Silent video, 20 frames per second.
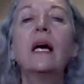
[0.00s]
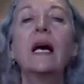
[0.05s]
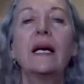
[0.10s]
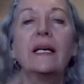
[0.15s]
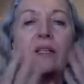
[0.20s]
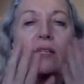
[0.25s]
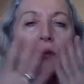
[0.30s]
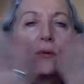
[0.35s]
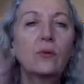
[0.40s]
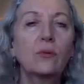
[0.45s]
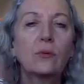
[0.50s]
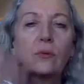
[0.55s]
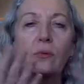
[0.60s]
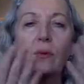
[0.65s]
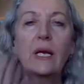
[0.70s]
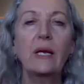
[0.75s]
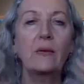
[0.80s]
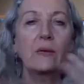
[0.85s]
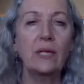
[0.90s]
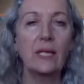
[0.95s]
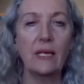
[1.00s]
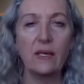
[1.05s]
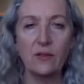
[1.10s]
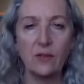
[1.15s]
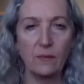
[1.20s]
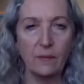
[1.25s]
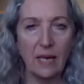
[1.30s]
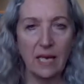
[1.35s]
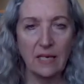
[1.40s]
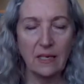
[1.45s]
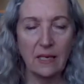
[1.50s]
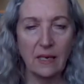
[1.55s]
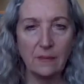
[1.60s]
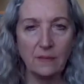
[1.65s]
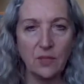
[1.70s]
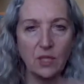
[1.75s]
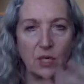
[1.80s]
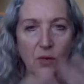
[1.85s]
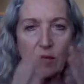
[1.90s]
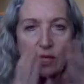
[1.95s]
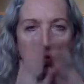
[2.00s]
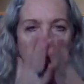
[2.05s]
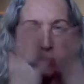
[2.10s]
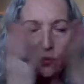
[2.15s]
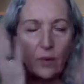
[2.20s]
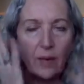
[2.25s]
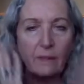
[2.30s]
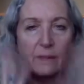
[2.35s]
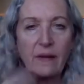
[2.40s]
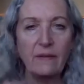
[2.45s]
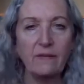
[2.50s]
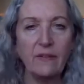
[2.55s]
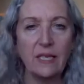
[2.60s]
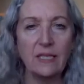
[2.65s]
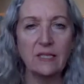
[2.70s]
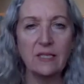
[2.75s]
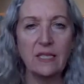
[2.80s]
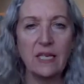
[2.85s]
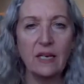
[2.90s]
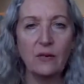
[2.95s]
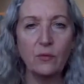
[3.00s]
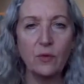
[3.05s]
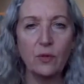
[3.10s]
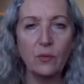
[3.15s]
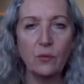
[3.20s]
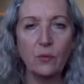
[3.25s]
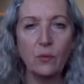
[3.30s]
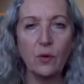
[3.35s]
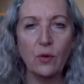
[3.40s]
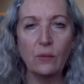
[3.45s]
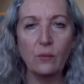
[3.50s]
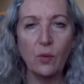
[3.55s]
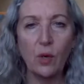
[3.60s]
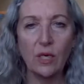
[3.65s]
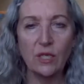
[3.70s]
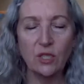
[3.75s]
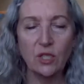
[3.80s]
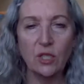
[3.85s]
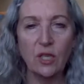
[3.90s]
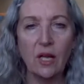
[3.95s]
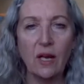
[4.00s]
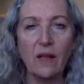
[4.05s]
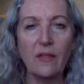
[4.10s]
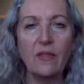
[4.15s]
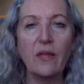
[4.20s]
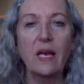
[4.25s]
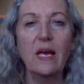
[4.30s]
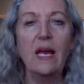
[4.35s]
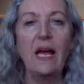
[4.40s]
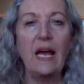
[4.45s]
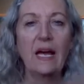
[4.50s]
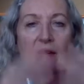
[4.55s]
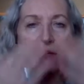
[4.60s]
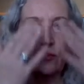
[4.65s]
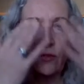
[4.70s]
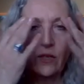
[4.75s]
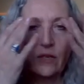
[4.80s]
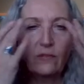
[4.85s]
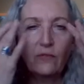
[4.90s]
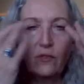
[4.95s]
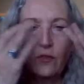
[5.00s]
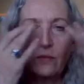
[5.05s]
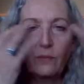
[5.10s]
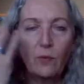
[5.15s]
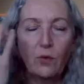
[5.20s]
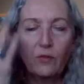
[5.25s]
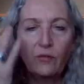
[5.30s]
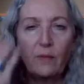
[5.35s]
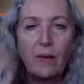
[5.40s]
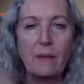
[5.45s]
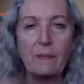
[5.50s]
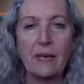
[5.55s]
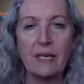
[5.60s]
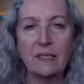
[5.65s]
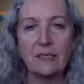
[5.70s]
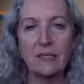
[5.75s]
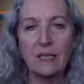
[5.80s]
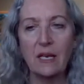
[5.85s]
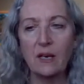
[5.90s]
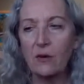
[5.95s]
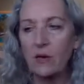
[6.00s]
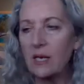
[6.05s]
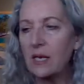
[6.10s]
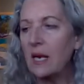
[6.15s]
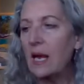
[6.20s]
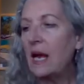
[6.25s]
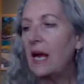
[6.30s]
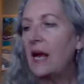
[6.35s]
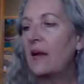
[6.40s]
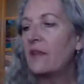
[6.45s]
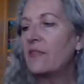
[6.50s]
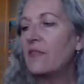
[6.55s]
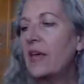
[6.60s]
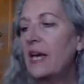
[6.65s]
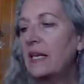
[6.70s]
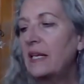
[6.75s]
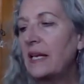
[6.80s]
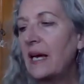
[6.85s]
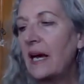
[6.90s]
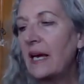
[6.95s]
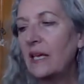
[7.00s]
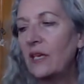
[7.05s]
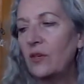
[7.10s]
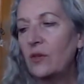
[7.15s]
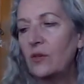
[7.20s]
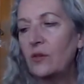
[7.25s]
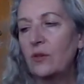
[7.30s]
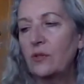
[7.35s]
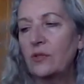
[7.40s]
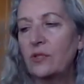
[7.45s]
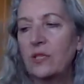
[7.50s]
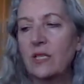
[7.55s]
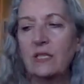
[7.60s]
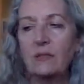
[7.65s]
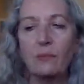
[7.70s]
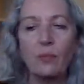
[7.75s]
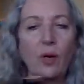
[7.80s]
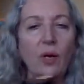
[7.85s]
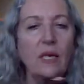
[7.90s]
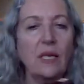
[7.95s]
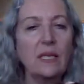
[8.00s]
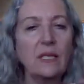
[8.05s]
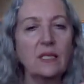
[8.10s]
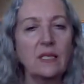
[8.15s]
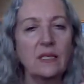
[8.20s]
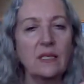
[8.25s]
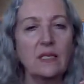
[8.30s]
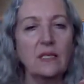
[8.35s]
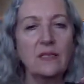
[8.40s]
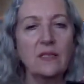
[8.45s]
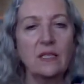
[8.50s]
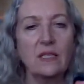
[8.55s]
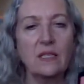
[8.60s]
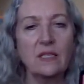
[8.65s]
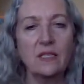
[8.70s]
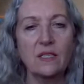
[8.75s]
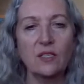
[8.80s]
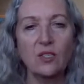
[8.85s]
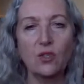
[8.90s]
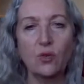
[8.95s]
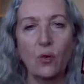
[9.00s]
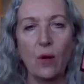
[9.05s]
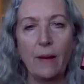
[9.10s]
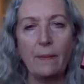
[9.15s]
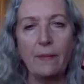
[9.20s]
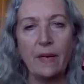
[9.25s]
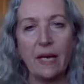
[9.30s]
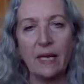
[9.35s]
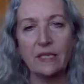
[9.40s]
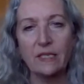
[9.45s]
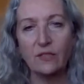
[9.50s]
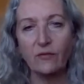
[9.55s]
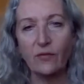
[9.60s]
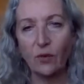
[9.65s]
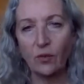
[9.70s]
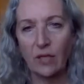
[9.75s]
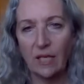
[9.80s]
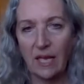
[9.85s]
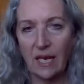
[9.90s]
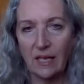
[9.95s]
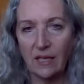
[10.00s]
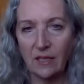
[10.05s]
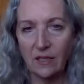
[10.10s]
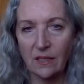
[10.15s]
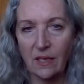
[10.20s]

I don't wear any other makeup, so I just wipe my face down with a warm washcloth after I've removed my mascara. Then I use this product. This is the scrub exfoliate.